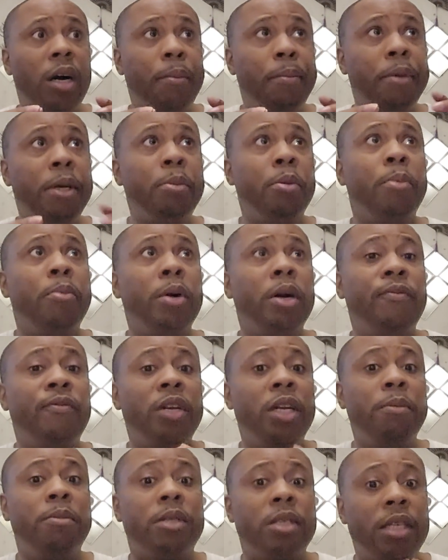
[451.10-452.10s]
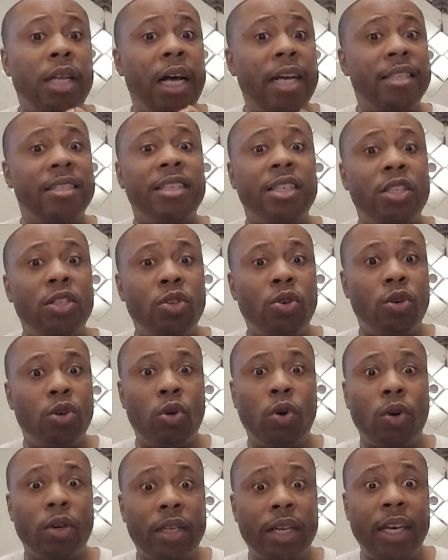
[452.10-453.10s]
be prepared for them to not send your
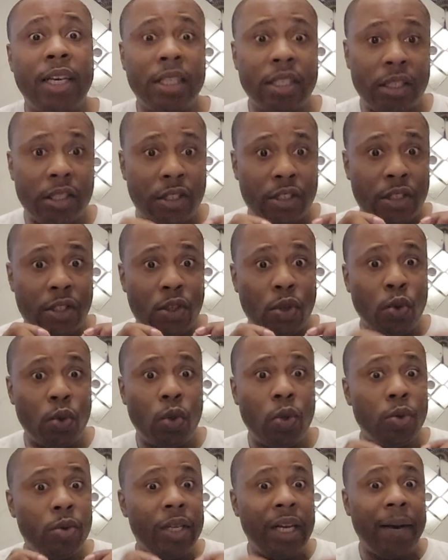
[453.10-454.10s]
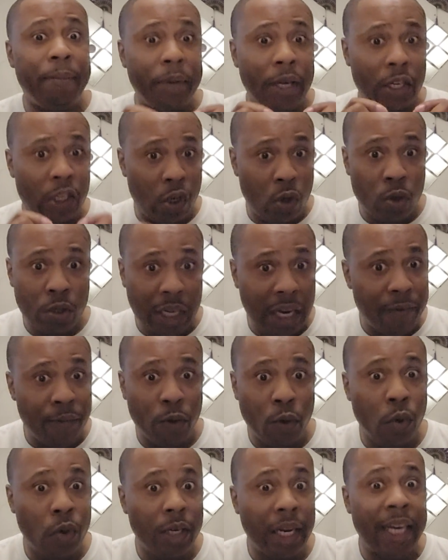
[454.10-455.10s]
court date to you damn near close to having
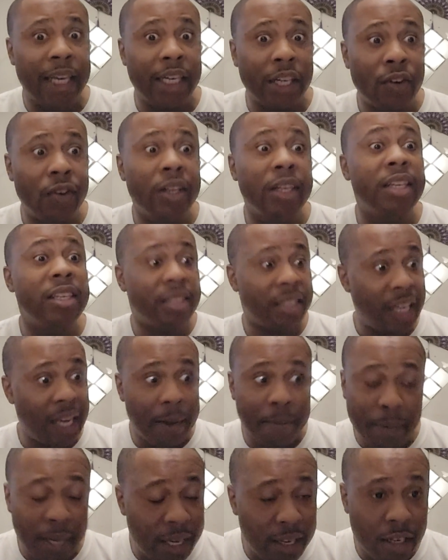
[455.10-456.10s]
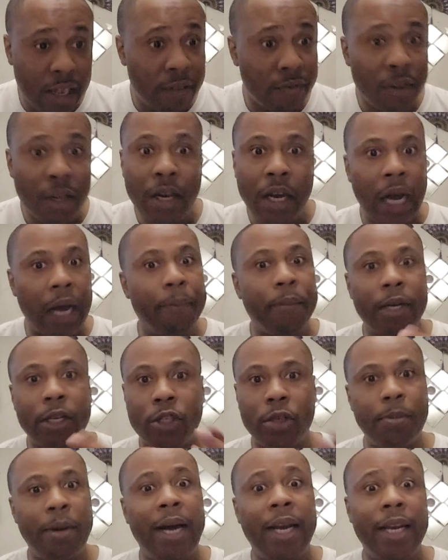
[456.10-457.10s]
court like literally the same day of. I'm being
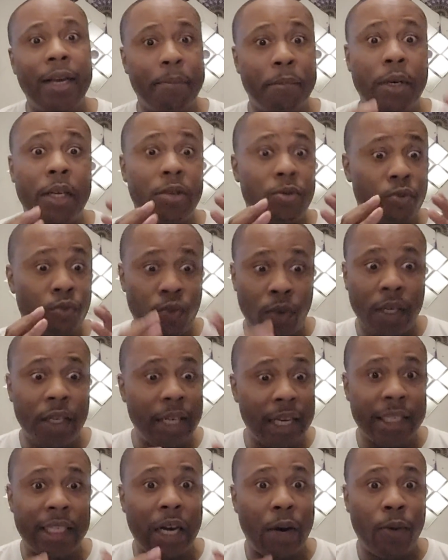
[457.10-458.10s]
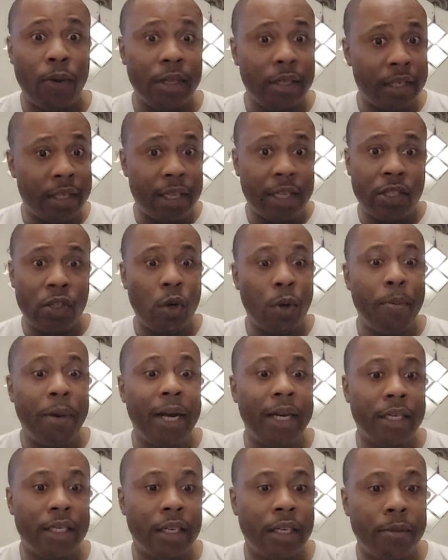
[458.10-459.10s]
dramatic, but really that's how it is because they're so
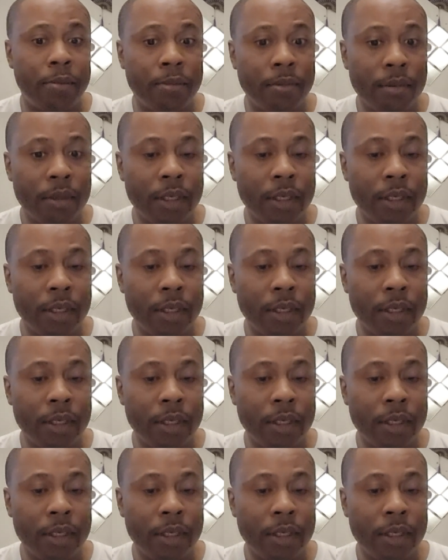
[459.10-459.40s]
backed up.